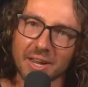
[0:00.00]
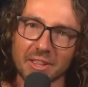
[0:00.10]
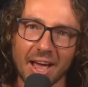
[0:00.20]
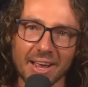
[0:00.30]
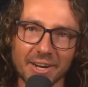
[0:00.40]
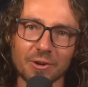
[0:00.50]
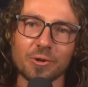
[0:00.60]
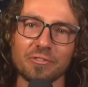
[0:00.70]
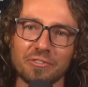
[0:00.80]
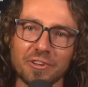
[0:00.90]
another
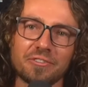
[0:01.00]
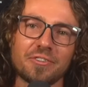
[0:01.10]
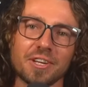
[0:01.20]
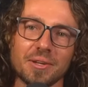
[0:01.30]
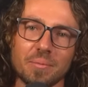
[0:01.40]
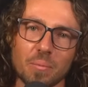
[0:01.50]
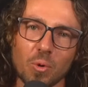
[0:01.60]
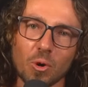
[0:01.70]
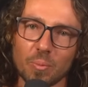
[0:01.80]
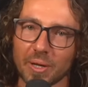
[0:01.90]
850
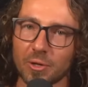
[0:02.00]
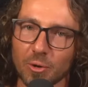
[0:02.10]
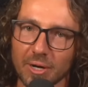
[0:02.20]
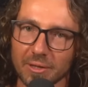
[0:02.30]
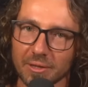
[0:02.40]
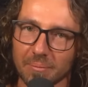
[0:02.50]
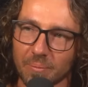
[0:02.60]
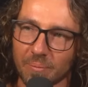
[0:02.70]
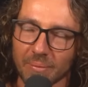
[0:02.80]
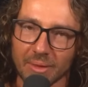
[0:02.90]
more
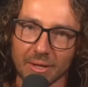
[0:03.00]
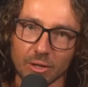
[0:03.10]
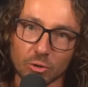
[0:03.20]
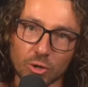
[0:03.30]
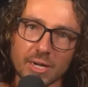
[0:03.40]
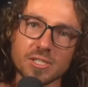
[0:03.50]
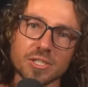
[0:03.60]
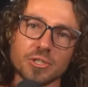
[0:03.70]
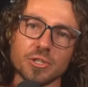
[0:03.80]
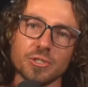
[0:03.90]
Bitcoin.
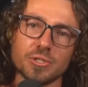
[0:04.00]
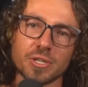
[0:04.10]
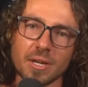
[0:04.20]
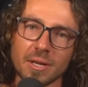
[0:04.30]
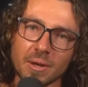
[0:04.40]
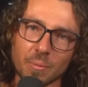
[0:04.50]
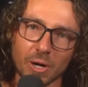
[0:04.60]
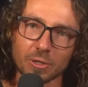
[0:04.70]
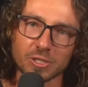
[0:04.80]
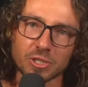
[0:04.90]
Crazy news.
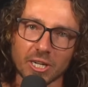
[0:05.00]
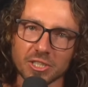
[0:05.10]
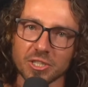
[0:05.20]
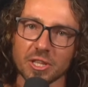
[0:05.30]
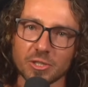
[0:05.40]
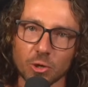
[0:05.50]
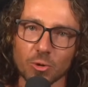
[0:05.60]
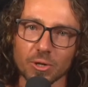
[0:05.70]
MicroStrategy, they're